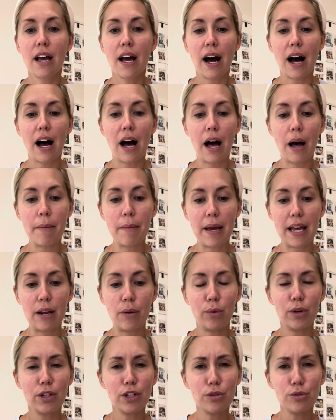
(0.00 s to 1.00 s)

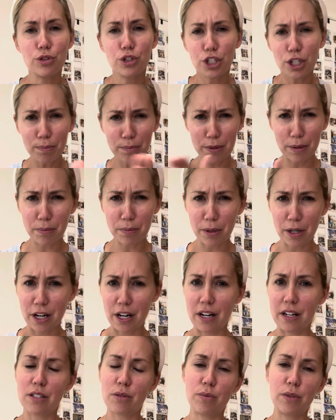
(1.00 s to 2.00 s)
and when you ship the
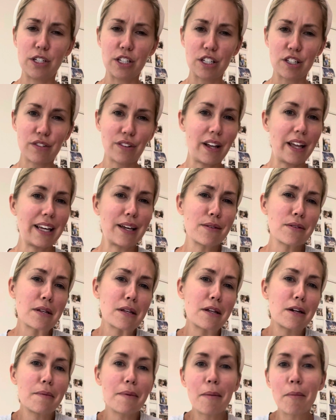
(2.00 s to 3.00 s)
birds, we just felt like it was a
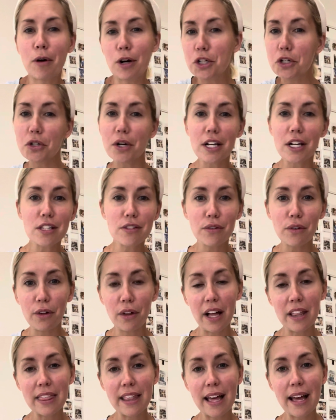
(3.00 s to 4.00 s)
little bit more stressful
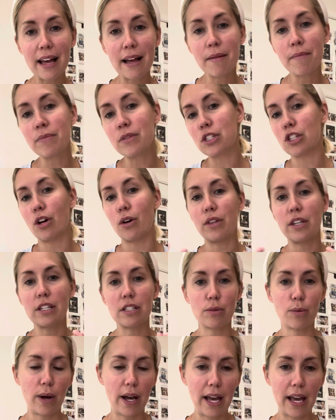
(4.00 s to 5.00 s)
on them, so this
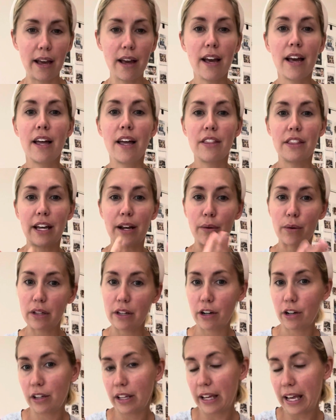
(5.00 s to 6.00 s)
way they were
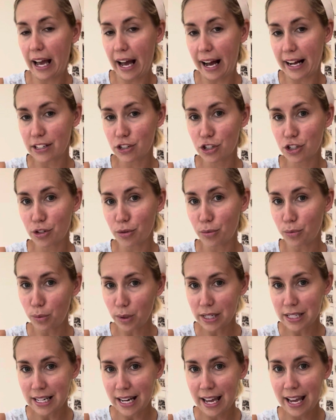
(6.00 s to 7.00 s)
literally hatched
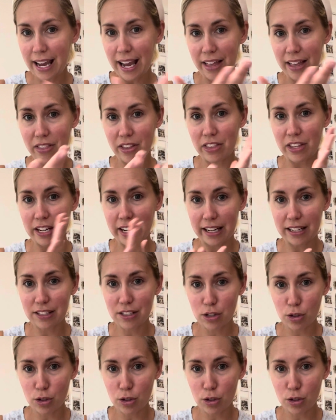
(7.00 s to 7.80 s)
one day, and then the next